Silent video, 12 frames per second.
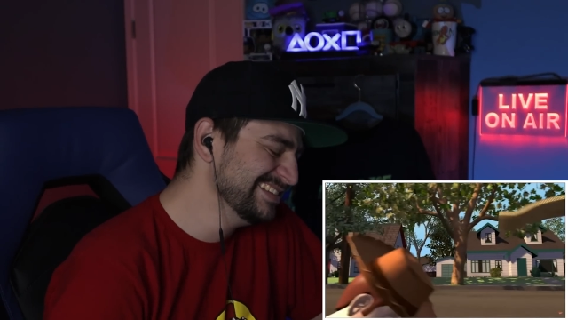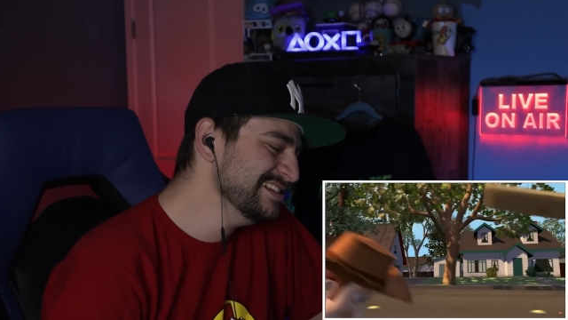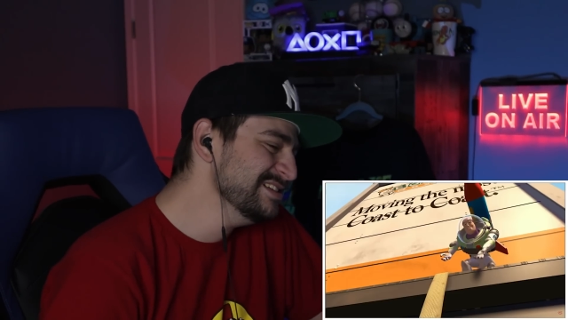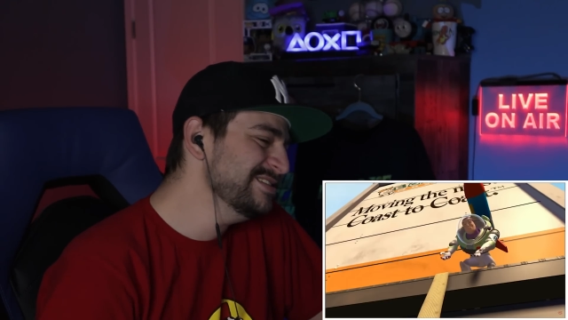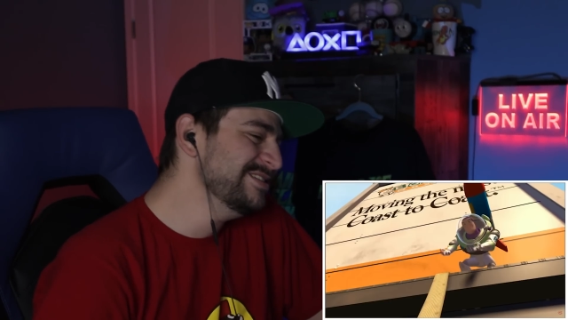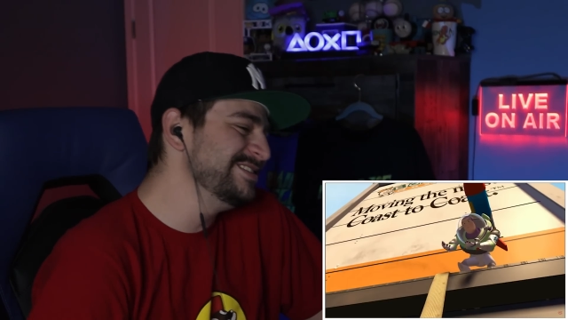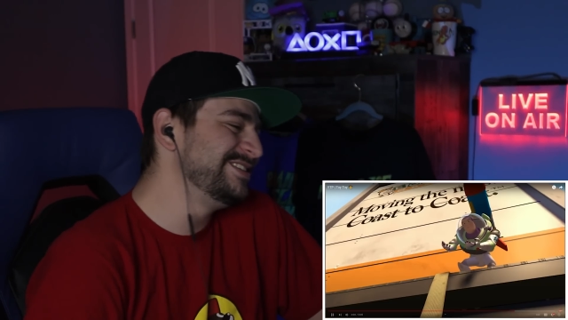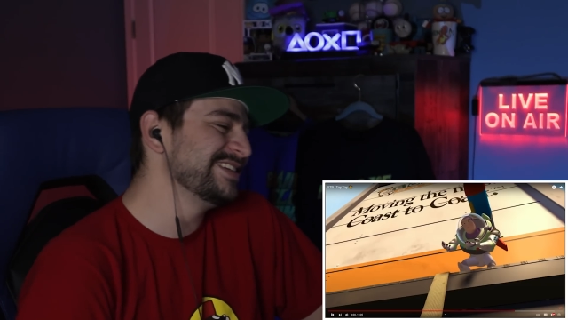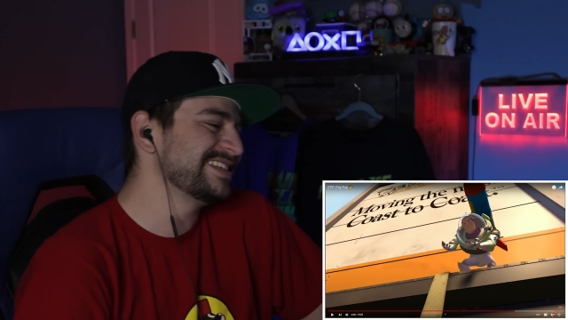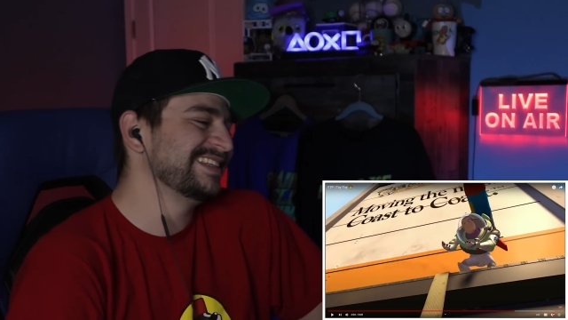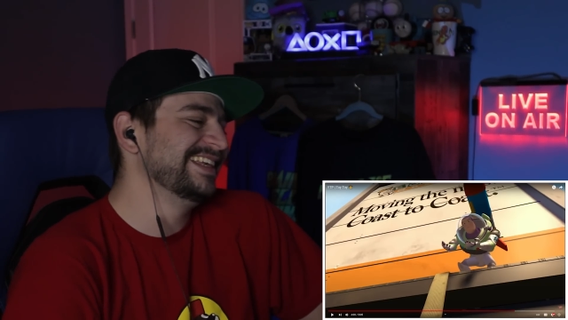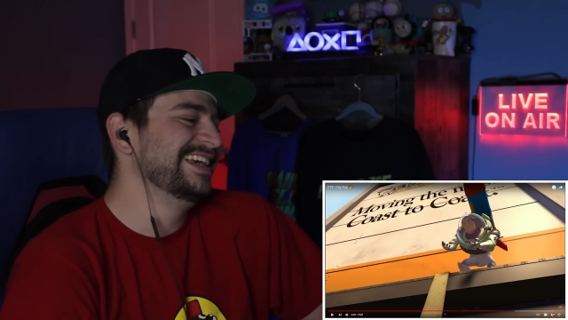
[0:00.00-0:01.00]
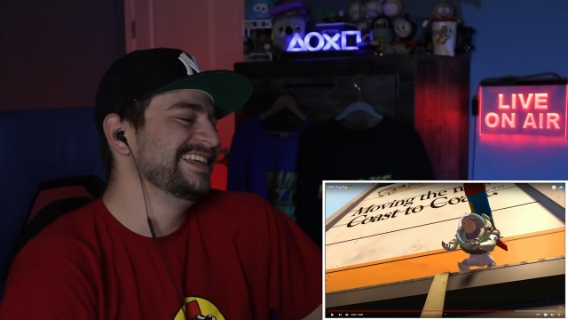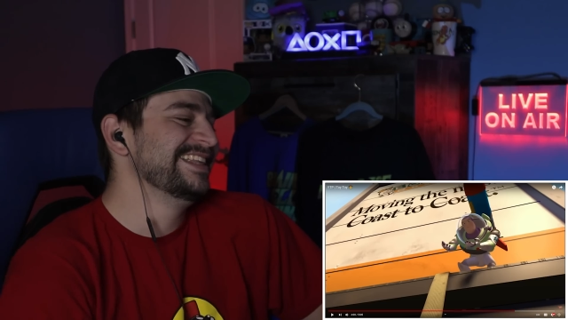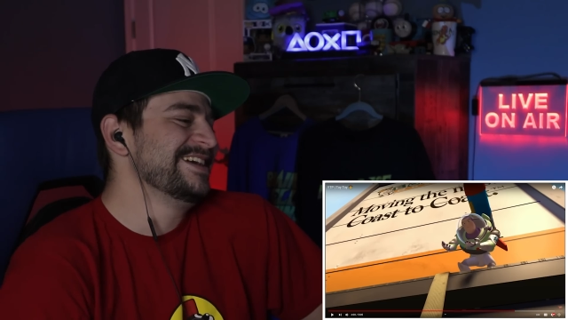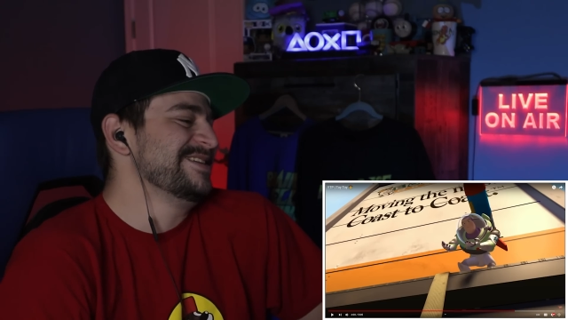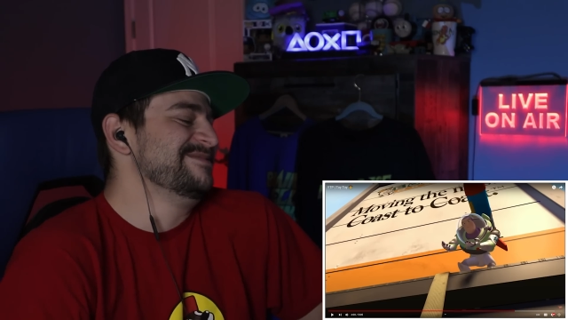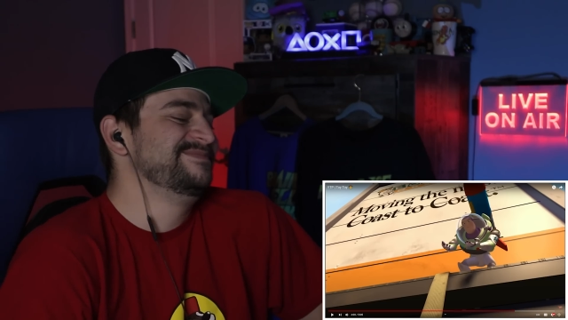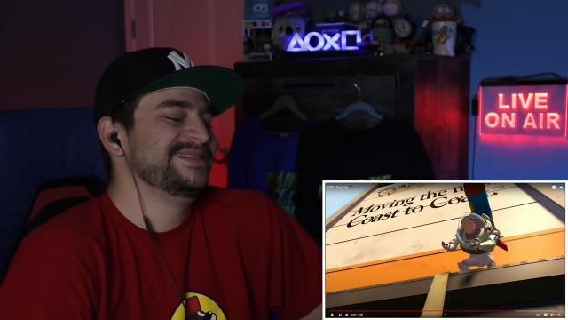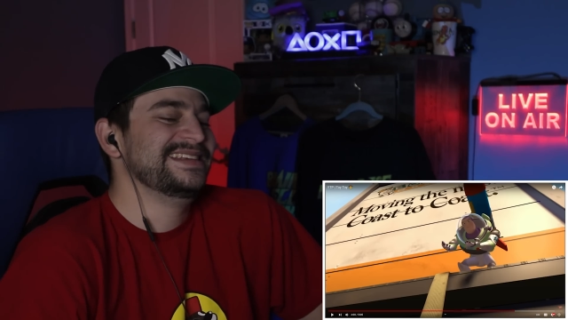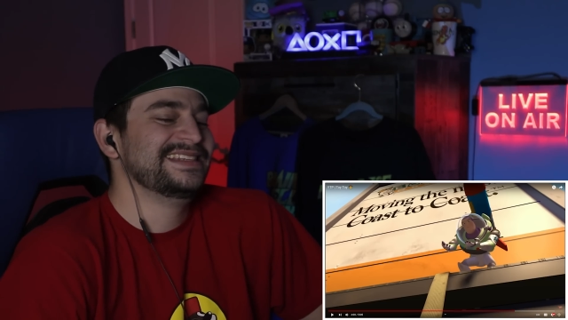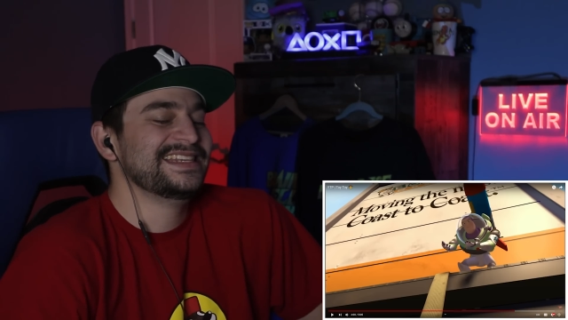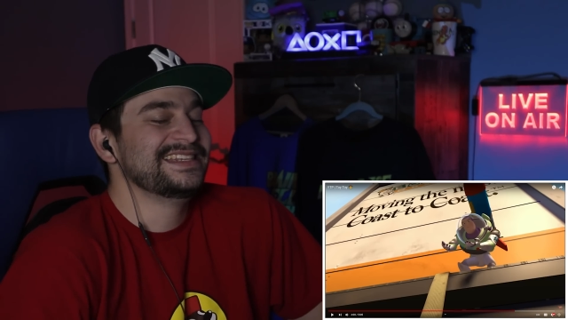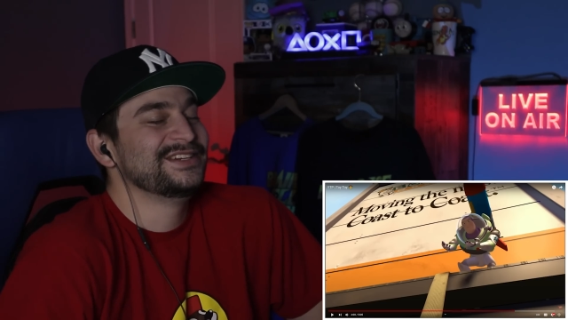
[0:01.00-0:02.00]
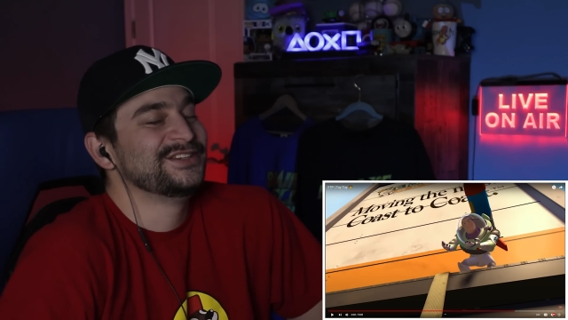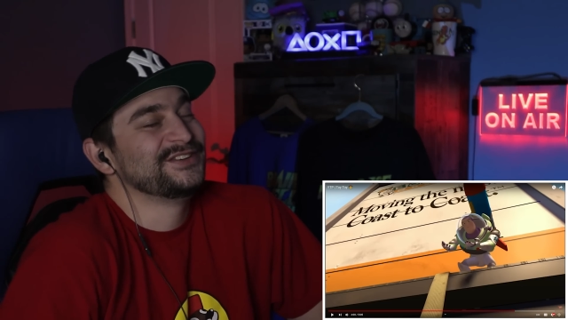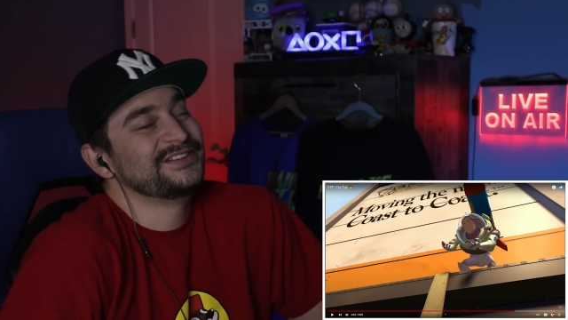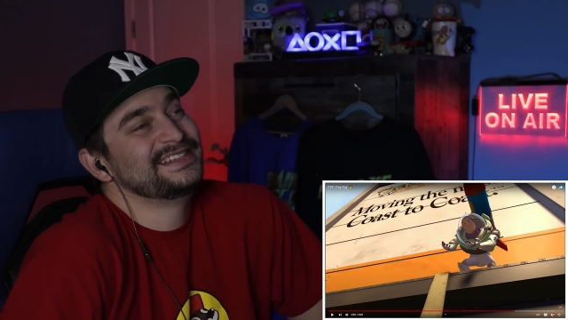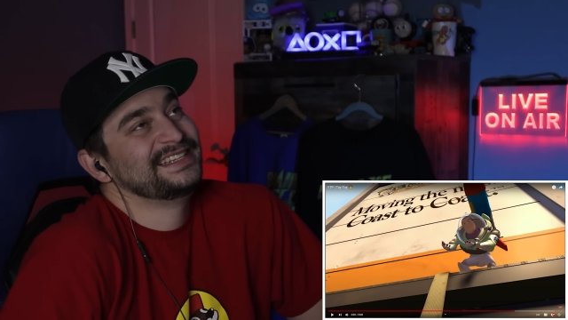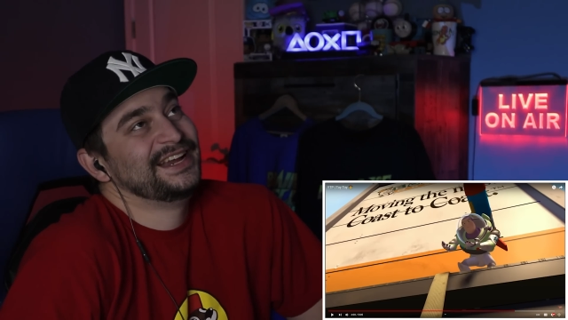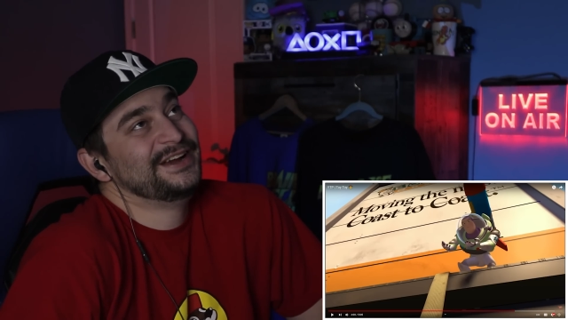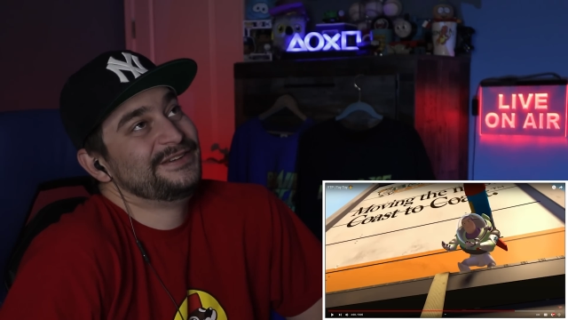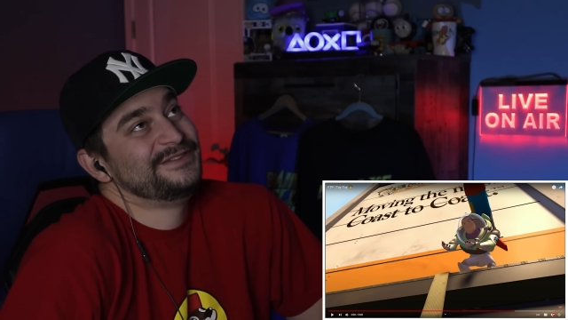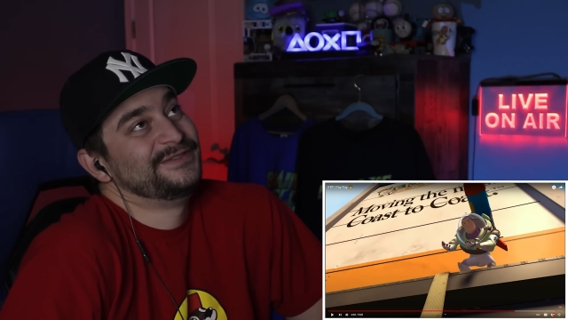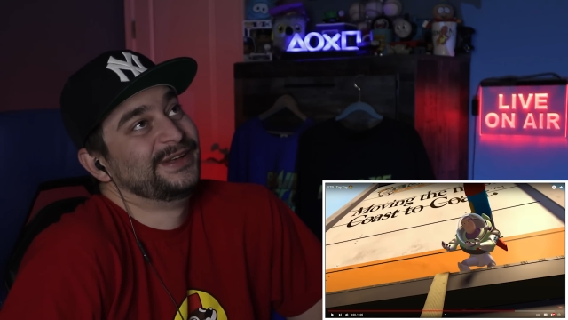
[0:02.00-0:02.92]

It's just laying there in pieces. Sure is a hairy